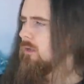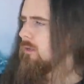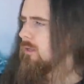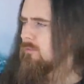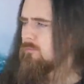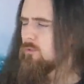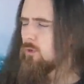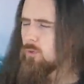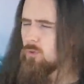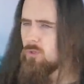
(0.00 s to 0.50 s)

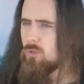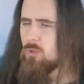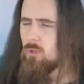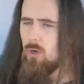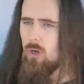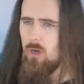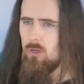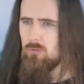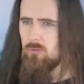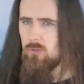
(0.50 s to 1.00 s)
even though you could
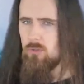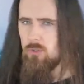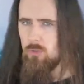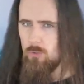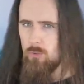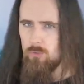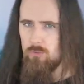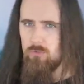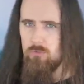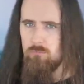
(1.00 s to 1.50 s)
also
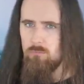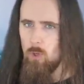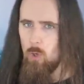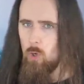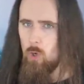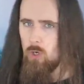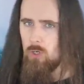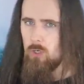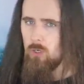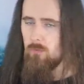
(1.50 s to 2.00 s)
use the
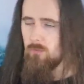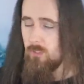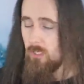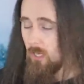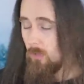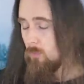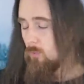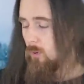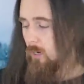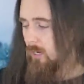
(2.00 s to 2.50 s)
hook on the
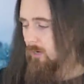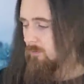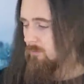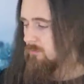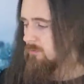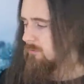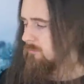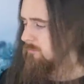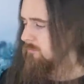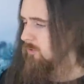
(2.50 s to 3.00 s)
other
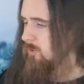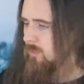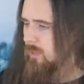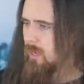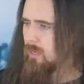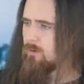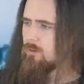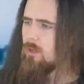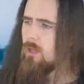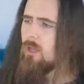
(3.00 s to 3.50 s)
end for
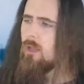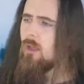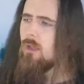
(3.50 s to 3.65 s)
that.